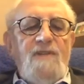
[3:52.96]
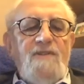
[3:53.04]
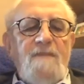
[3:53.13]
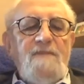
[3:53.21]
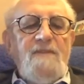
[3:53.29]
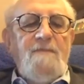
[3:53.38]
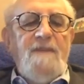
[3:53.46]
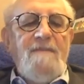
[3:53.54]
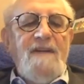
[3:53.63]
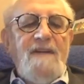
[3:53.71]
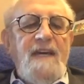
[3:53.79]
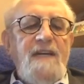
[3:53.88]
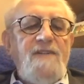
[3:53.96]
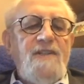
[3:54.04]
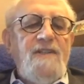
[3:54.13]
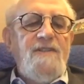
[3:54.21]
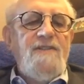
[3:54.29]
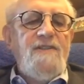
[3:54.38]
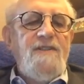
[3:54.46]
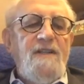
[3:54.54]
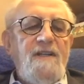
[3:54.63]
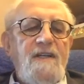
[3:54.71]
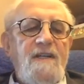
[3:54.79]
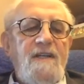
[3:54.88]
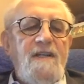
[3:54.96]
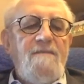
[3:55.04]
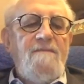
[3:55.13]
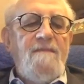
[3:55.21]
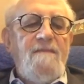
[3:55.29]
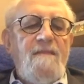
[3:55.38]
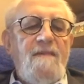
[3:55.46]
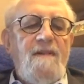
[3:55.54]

In terms of publications, I